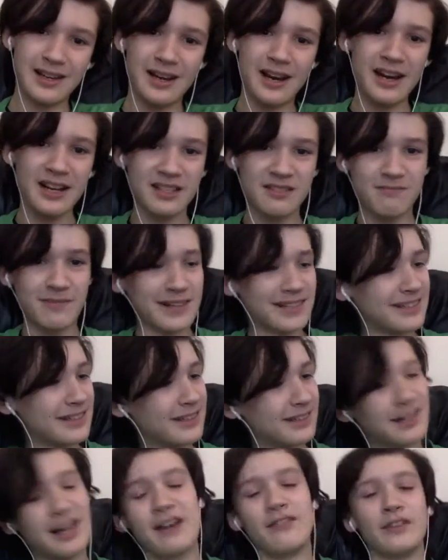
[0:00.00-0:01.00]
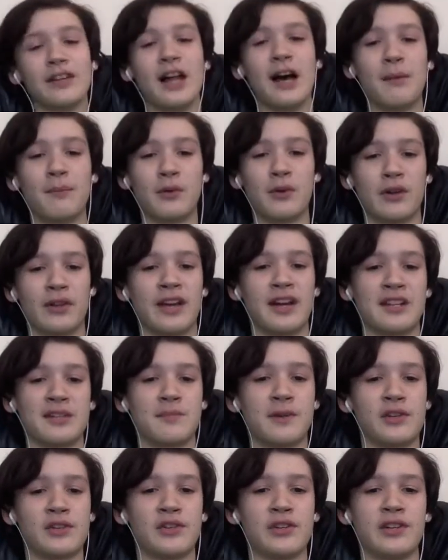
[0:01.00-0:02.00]
expected to laugh a lot more of that,
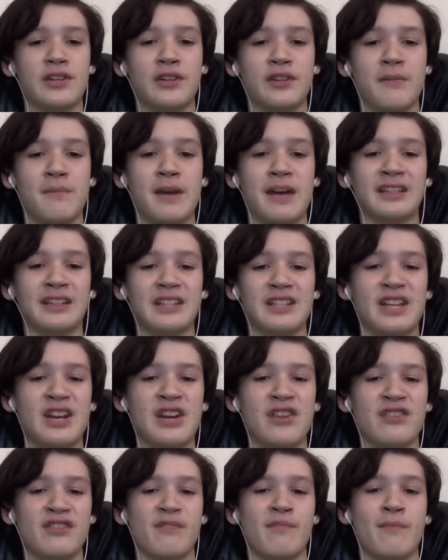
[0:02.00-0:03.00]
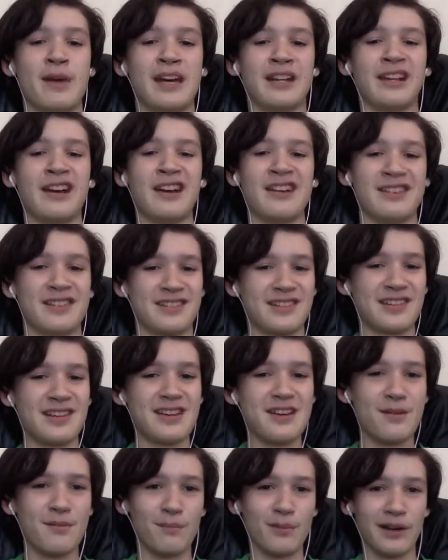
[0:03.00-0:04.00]
especially near the manly tears of manliness.
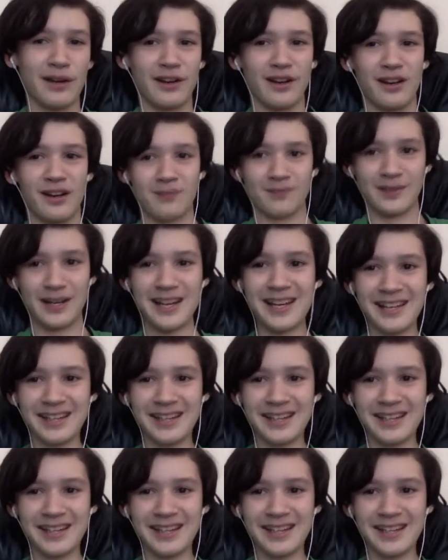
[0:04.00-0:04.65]
But, um,